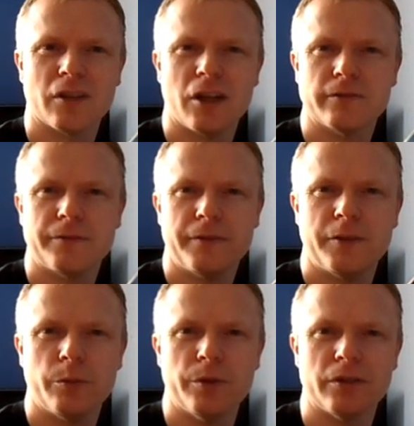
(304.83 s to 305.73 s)
Can go over
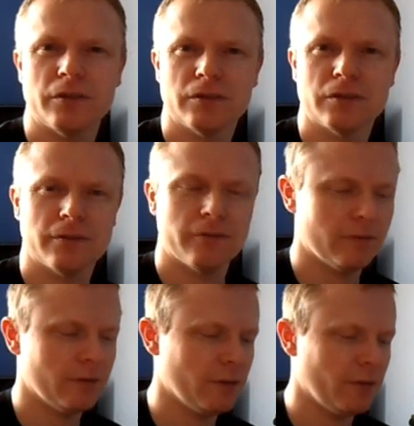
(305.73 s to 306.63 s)
50 quid
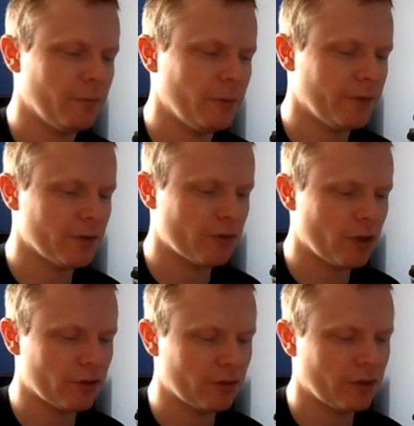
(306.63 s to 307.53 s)
with
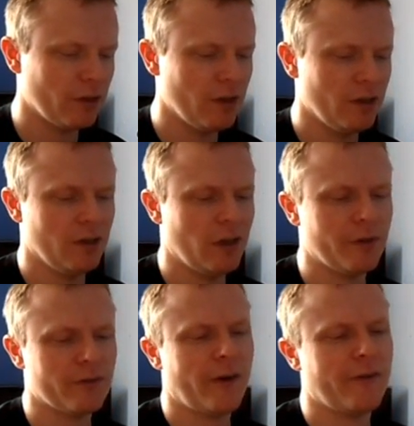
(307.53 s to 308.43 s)
instructions.
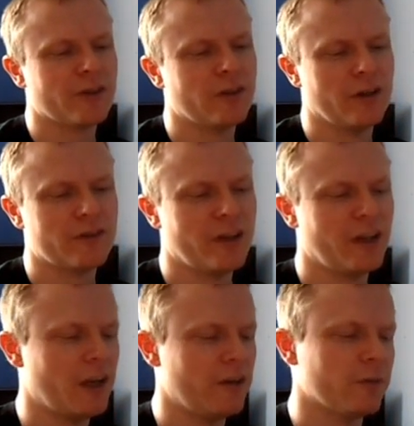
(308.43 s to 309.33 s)
I mean, a very slight
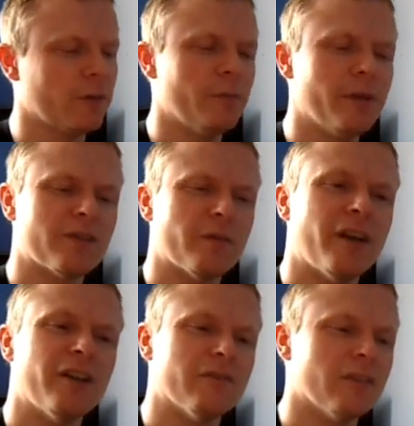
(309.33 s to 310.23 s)
tear there as well, but that's
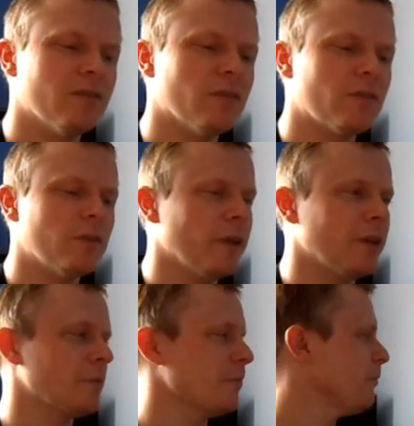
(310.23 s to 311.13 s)
about it really. It's not too
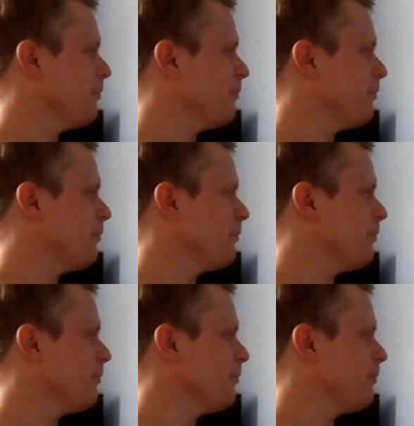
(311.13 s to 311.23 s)
bad.